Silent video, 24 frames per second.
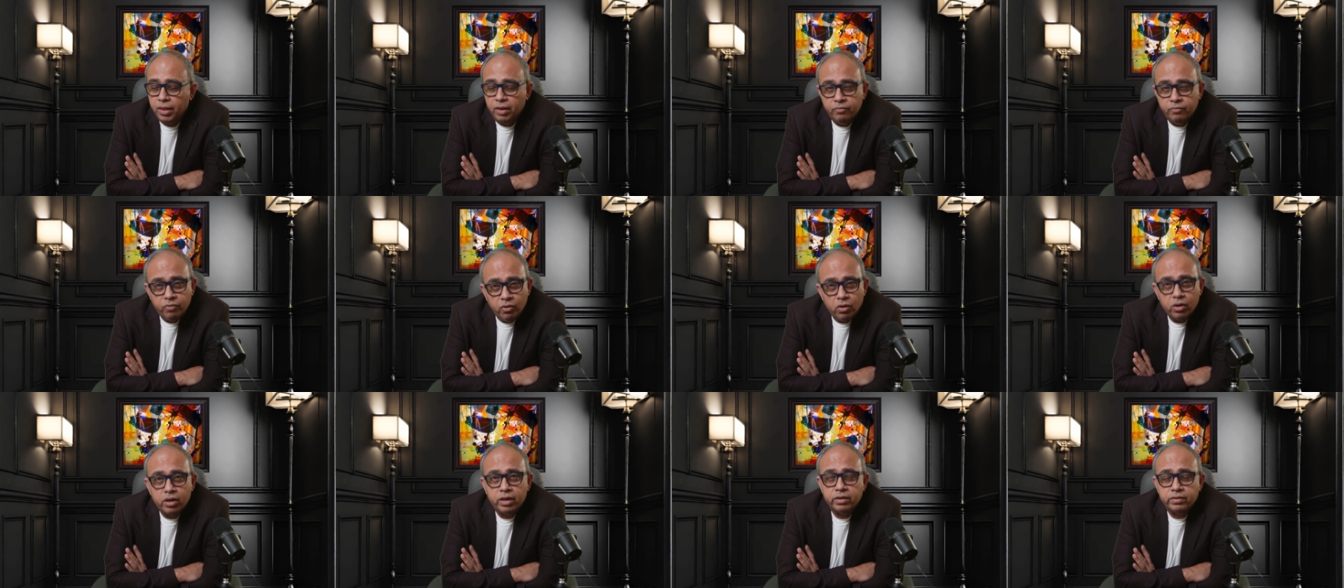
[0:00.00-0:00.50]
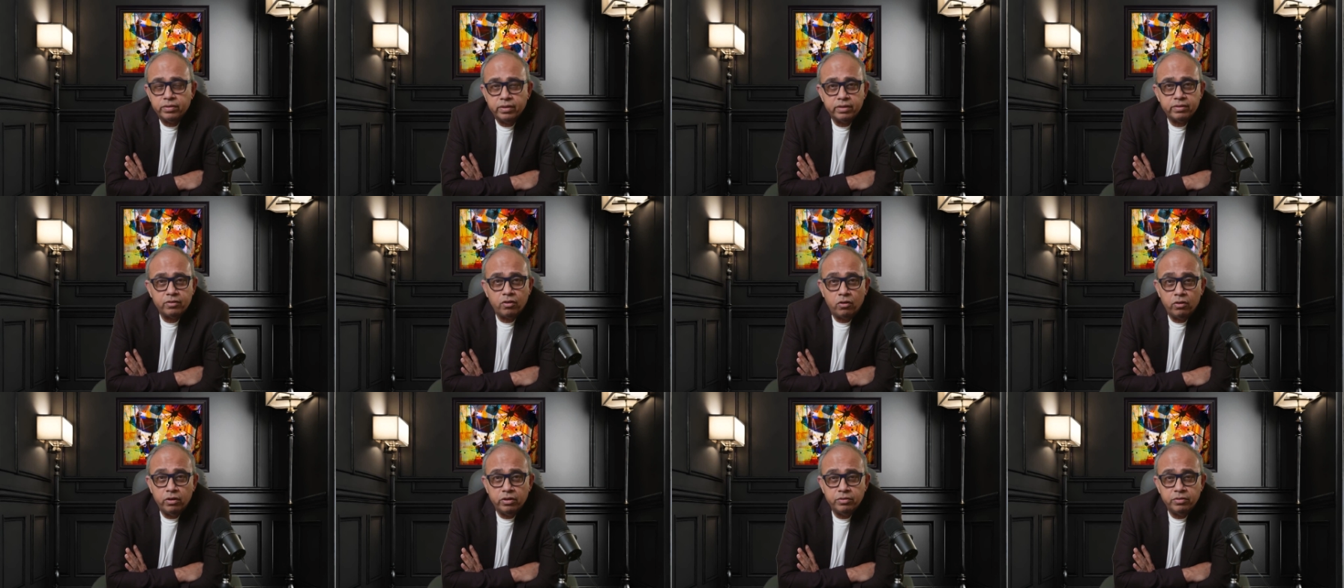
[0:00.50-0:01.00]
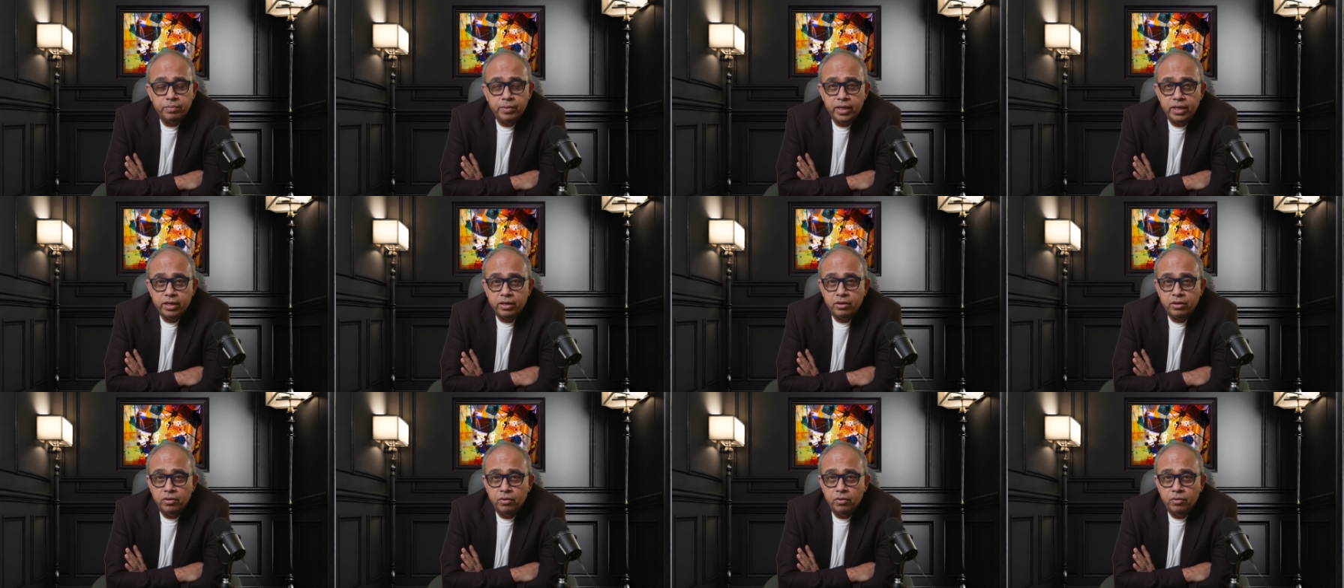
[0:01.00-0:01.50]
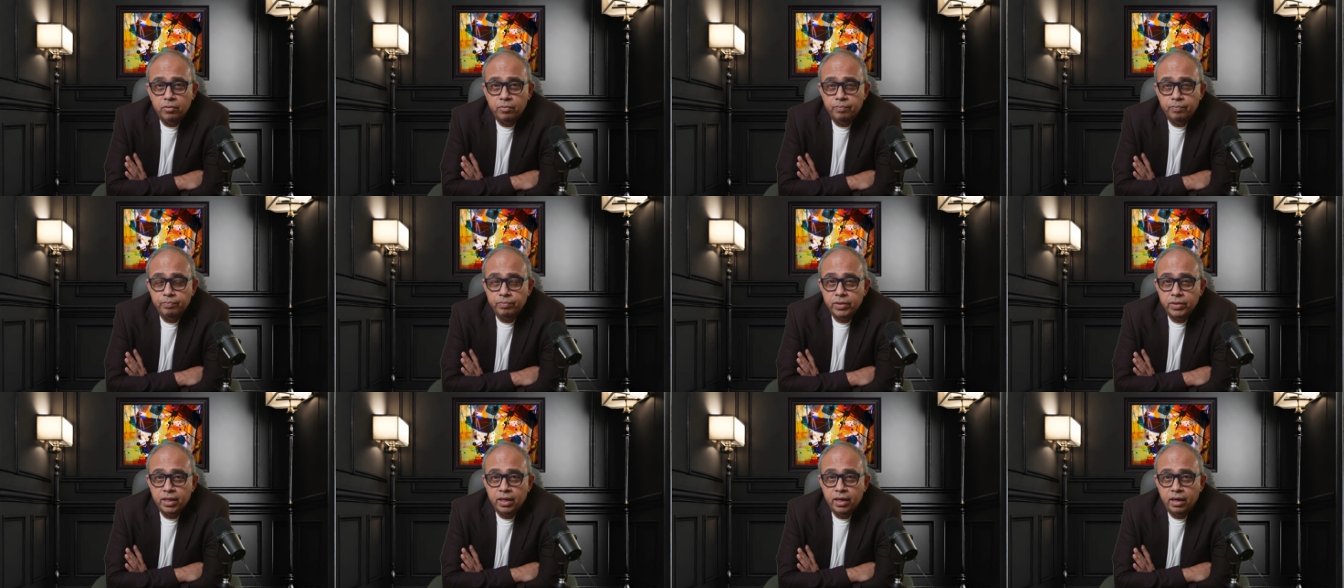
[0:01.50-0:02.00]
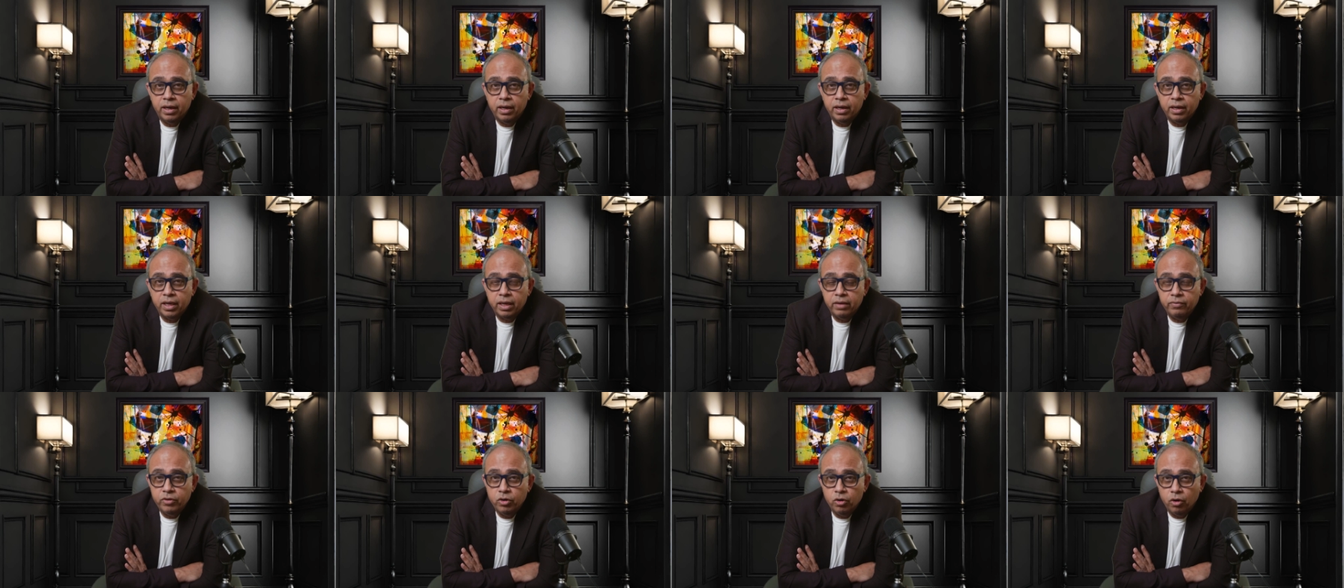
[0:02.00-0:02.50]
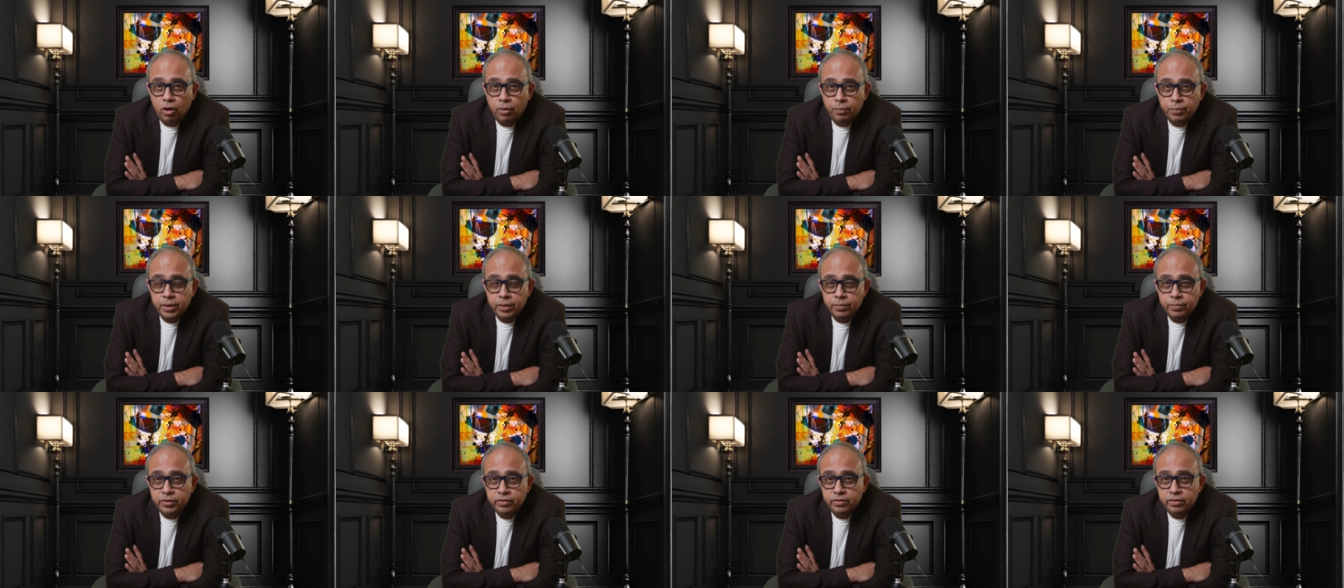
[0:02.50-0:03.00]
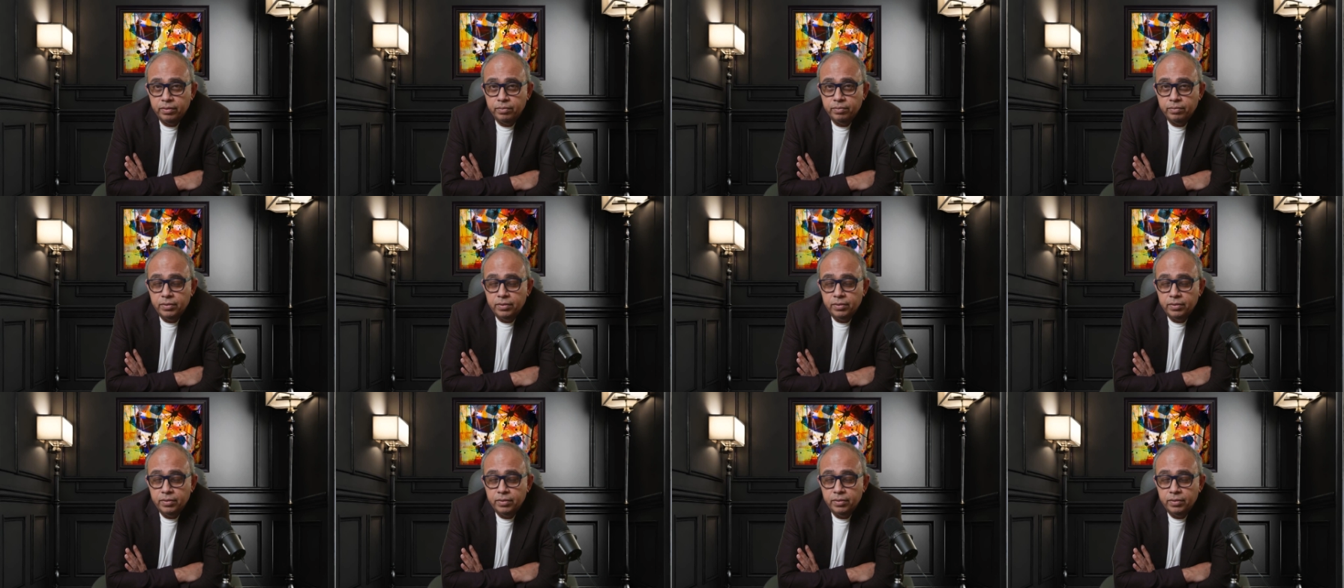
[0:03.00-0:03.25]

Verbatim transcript: focus has always been to uh, give you optimism